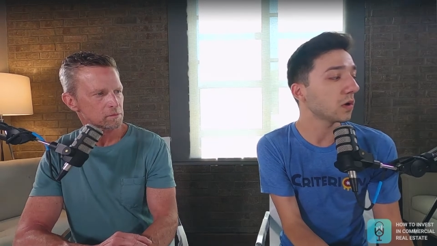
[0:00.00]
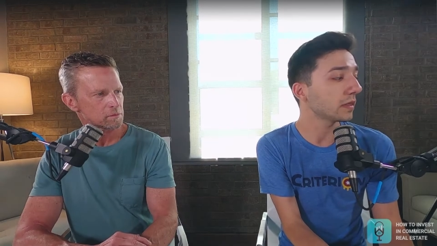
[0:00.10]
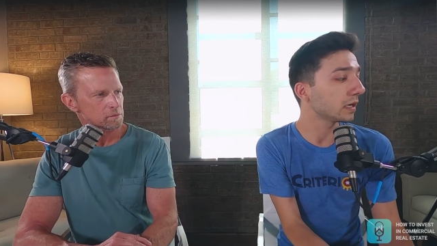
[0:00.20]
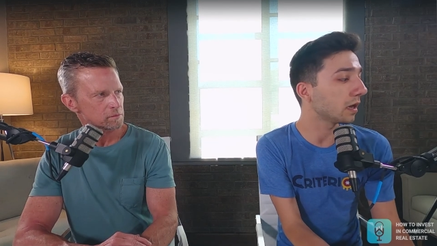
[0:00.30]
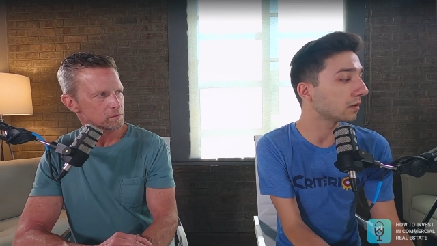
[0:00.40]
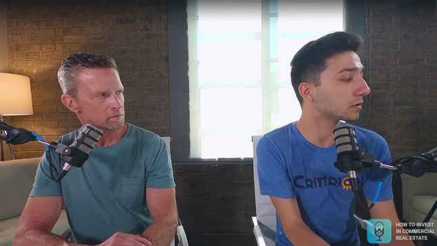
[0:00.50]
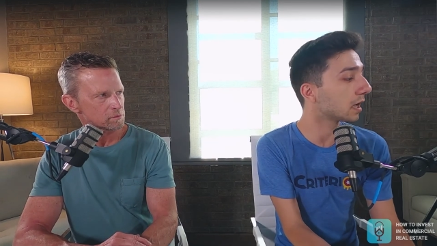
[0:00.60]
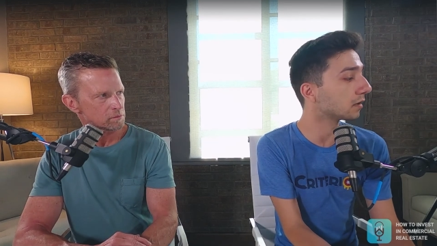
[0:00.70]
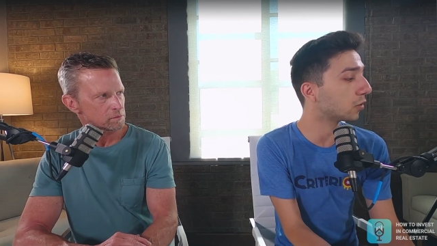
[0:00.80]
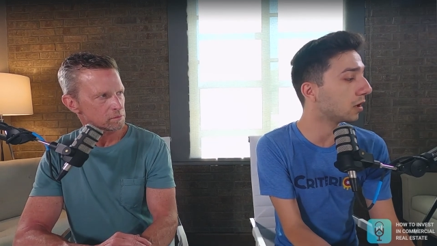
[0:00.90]
Speaker 1: I think another
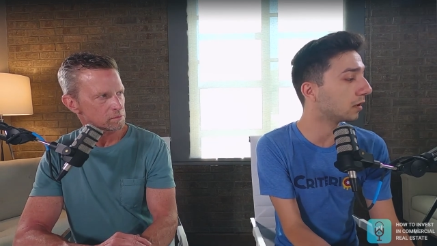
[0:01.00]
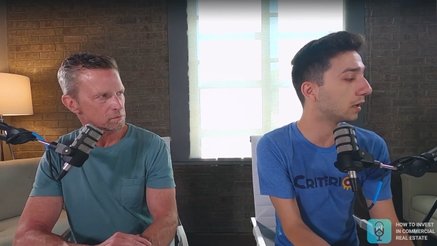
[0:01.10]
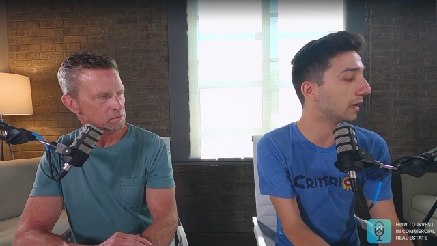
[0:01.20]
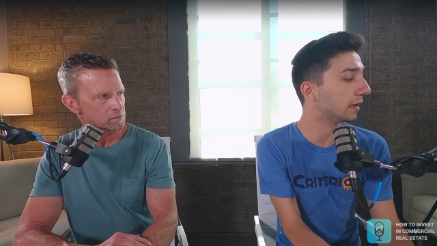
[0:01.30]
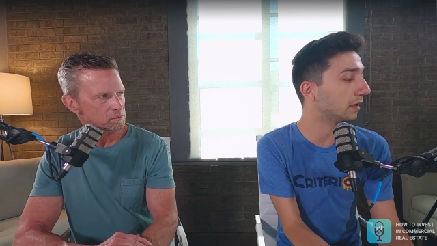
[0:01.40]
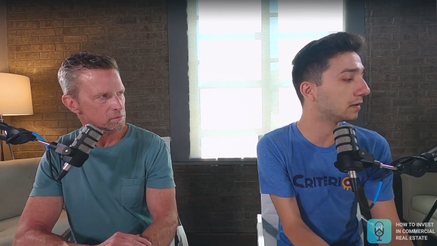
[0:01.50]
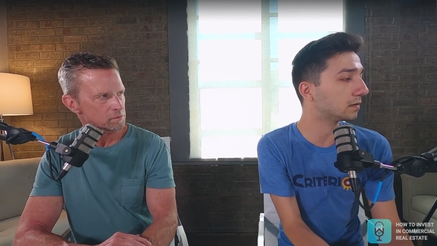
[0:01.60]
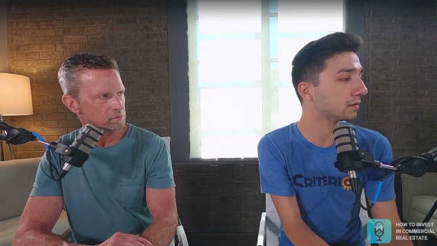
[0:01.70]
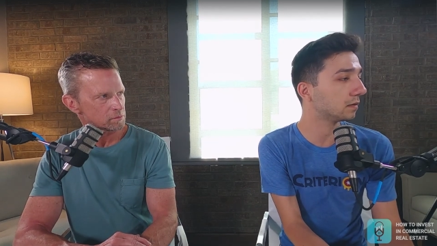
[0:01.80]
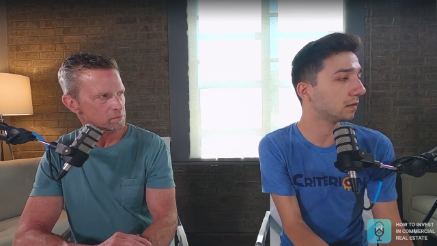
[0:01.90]
solid one
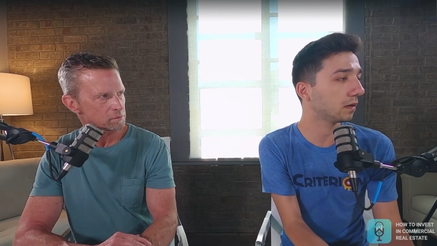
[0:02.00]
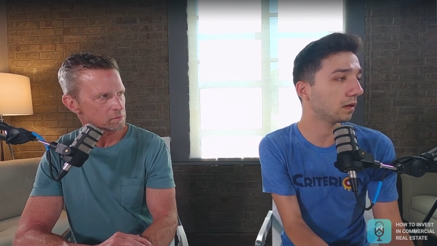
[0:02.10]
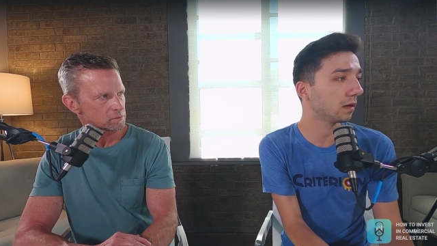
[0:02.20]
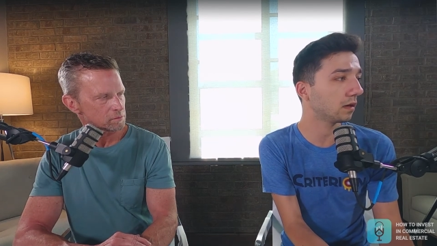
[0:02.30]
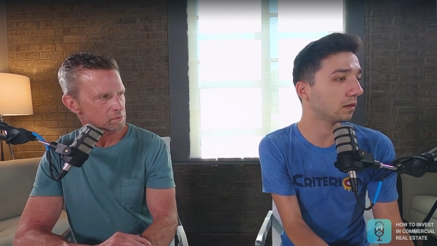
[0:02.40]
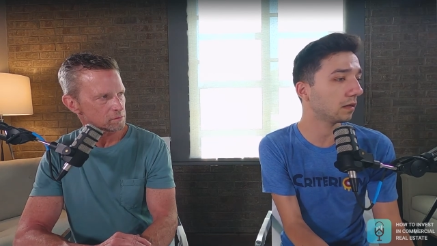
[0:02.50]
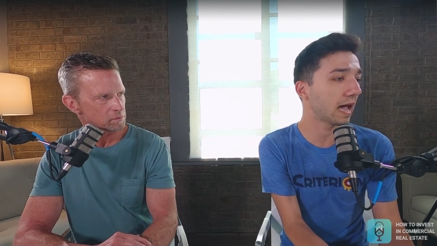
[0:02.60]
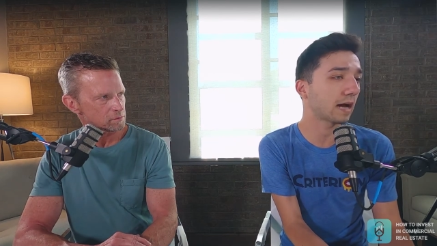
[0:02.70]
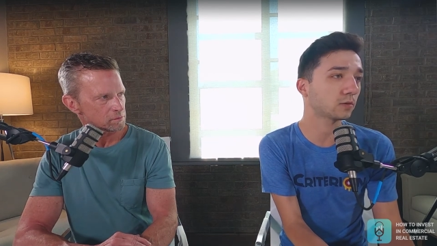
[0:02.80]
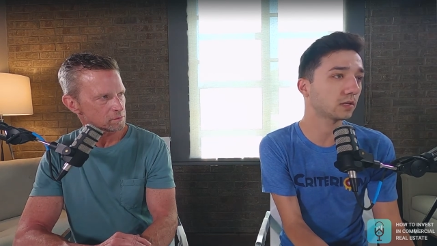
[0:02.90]
is the
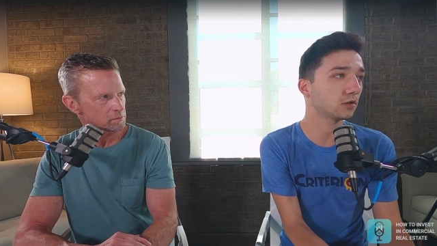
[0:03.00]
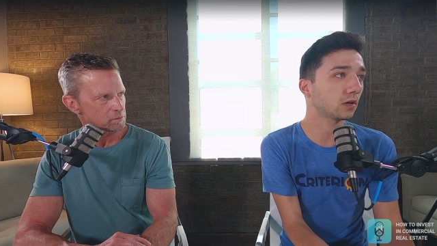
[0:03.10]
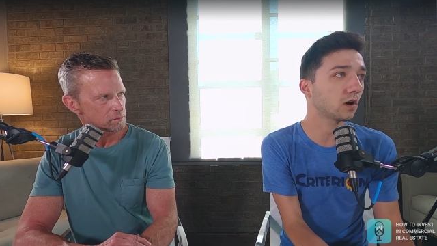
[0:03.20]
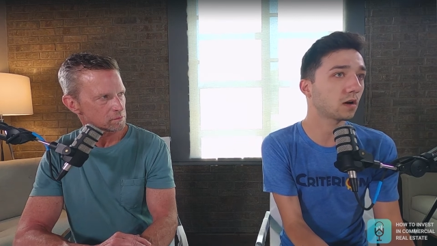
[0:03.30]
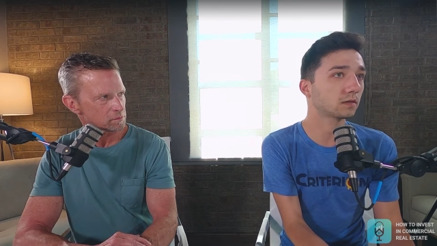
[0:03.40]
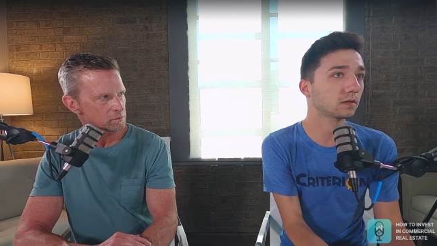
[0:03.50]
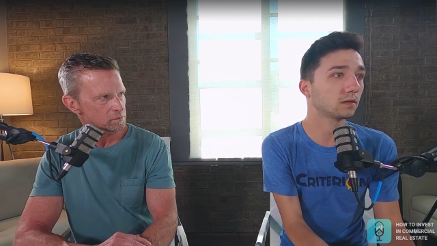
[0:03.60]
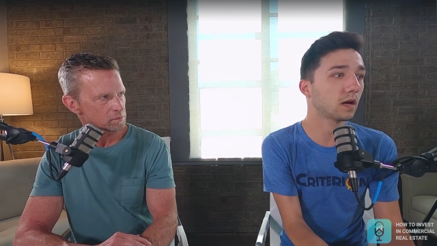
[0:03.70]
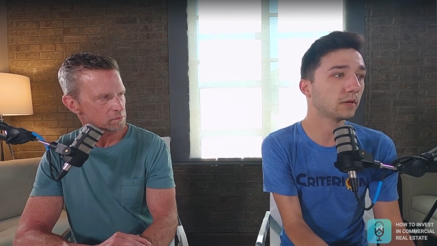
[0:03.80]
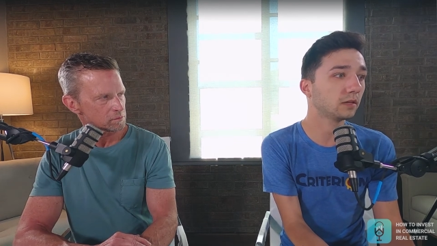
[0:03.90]
the acquisition cost.
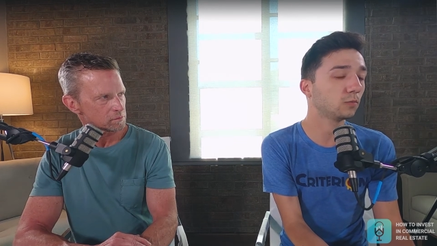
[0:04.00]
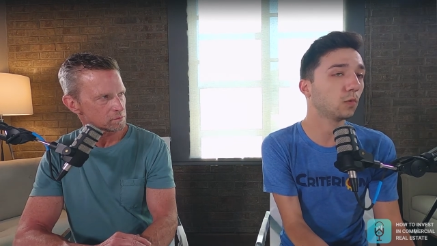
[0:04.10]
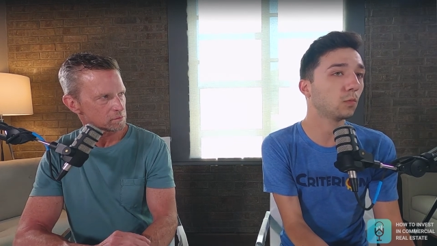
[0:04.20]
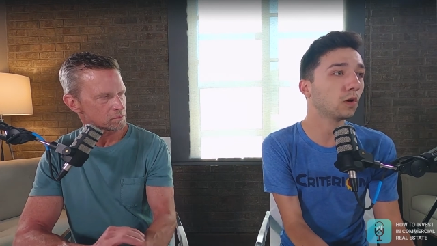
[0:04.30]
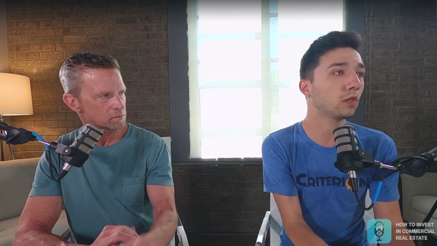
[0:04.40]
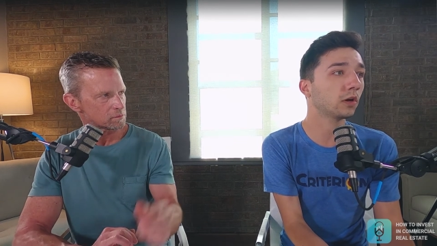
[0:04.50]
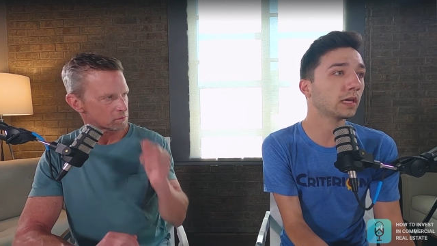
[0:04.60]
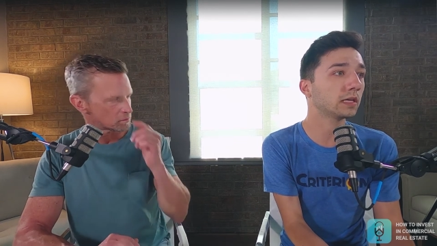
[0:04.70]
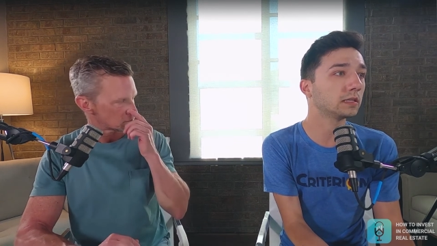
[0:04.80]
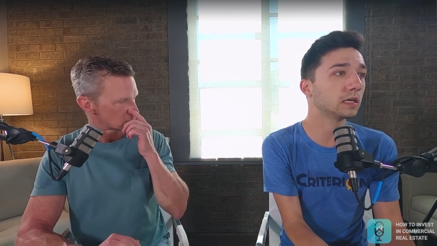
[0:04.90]
I mean, when we're
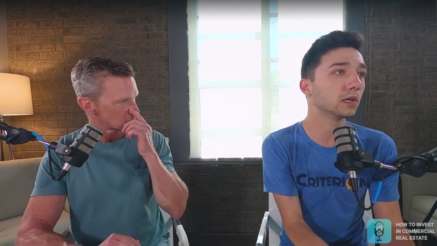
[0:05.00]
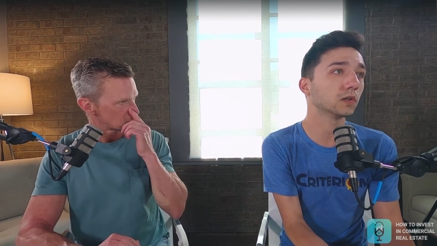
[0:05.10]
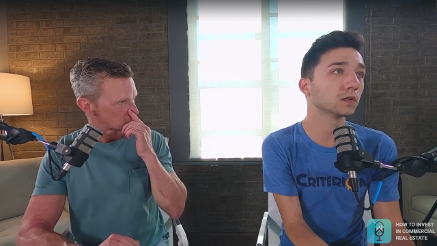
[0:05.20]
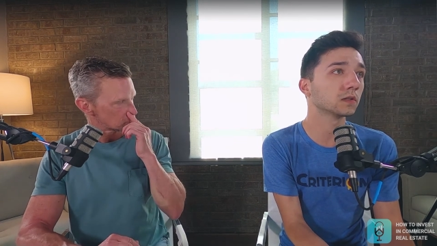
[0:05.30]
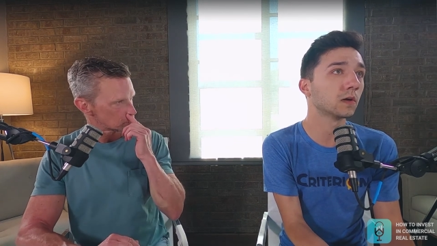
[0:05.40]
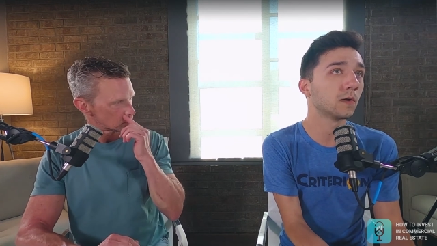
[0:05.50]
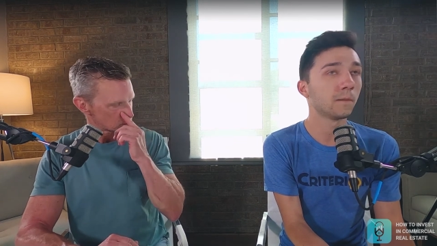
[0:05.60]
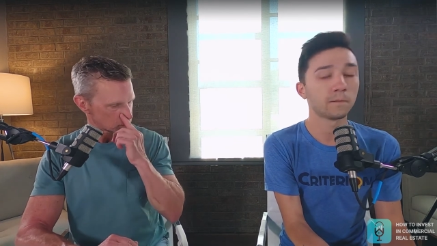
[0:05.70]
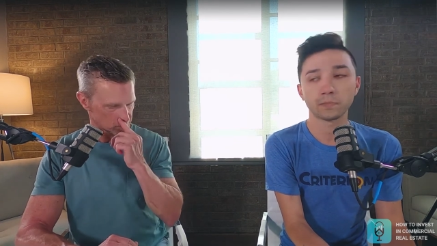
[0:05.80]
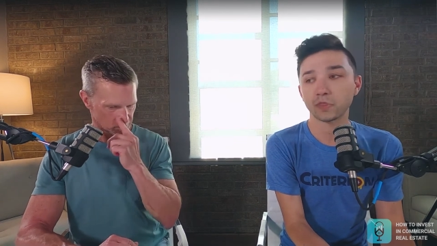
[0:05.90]
looking at deals,
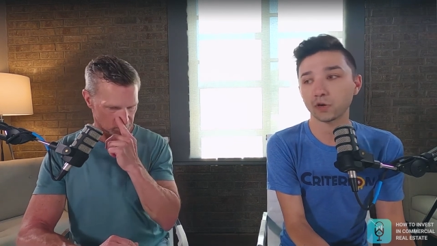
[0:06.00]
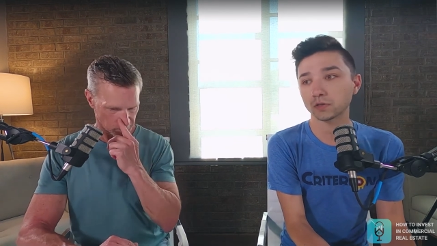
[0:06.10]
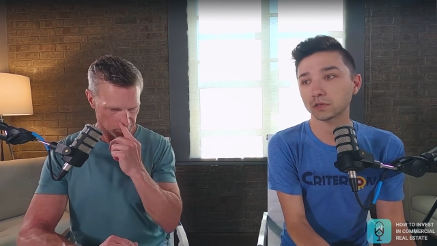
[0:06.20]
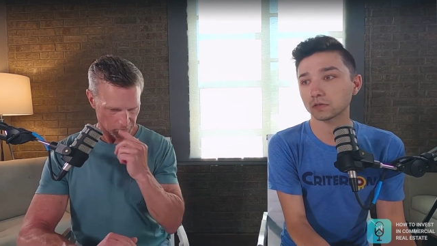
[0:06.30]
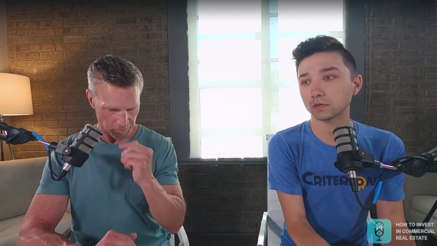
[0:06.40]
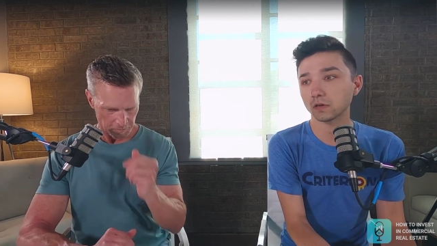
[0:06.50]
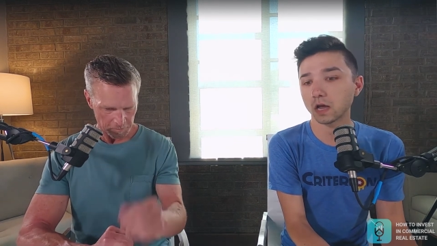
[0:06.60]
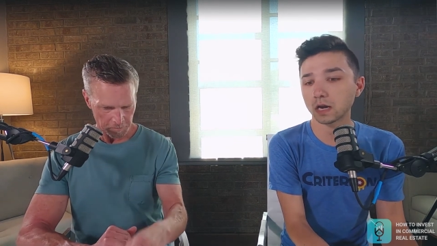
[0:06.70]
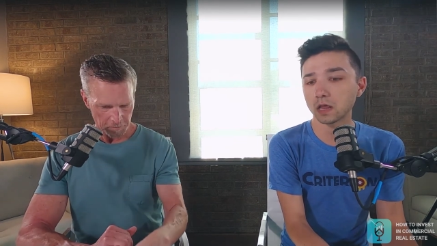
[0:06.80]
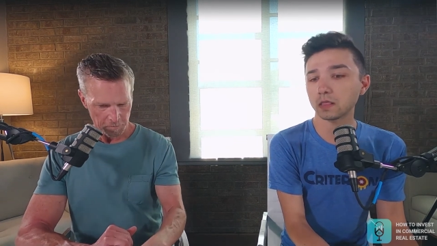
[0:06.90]
there's
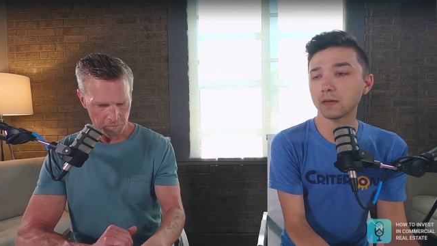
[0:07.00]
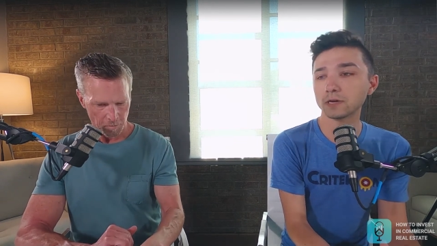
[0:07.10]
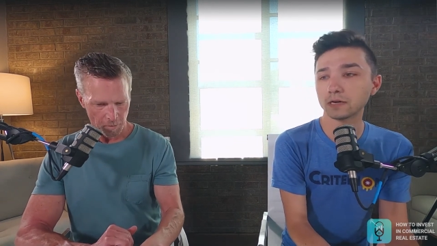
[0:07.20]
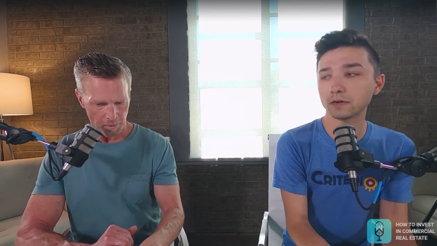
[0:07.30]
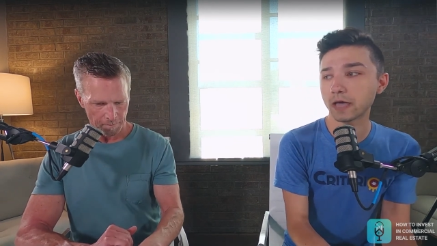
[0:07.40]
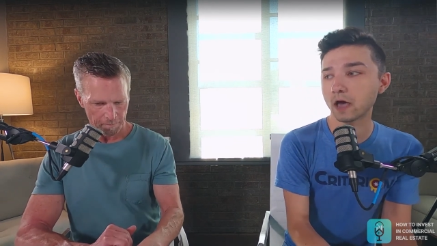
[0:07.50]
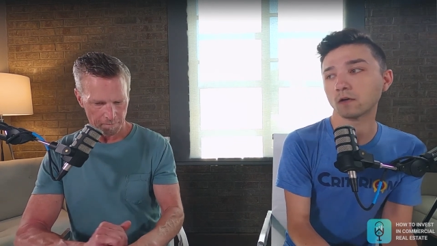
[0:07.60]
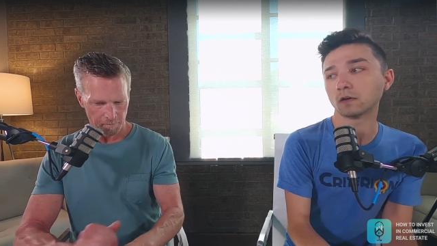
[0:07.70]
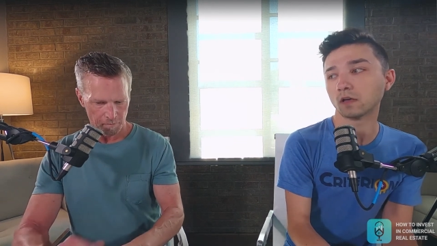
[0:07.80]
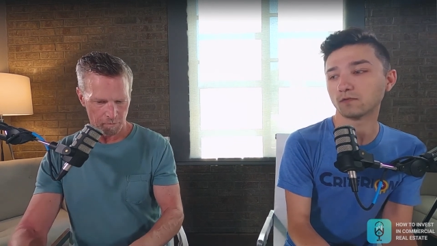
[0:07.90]
an unlimited
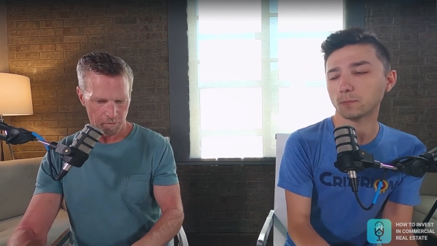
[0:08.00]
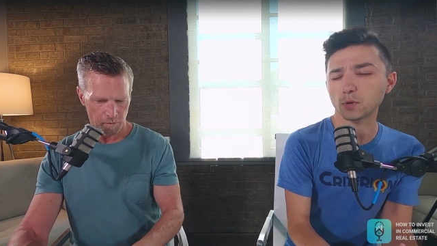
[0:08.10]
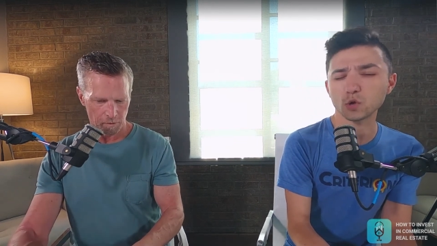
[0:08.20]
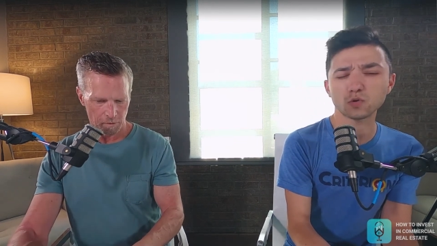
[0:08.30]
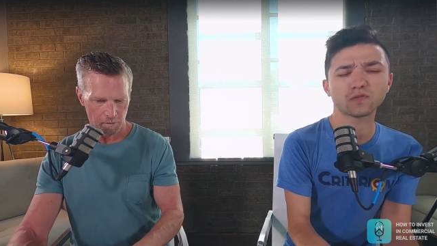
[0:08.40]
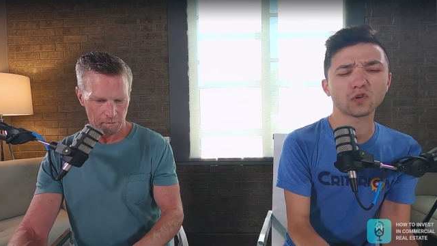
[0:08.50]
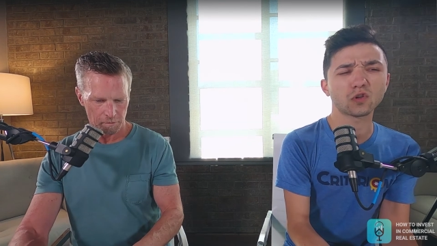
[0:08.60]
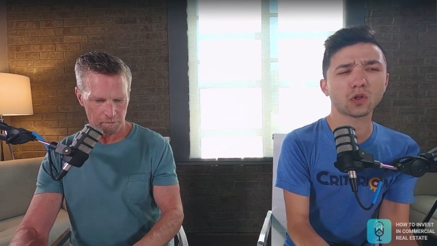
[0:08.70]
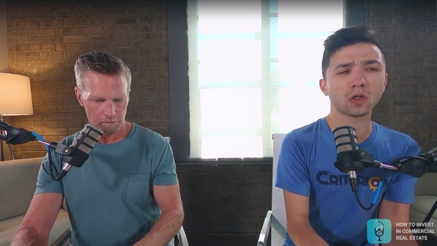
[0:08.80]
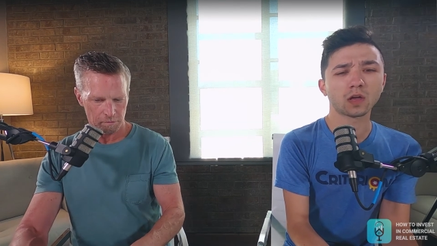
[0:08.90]
amount of
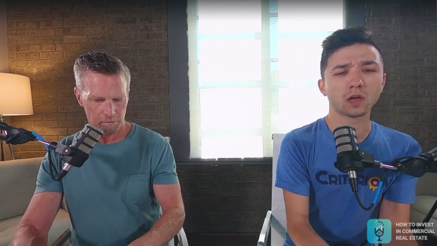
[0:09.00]
beautiful,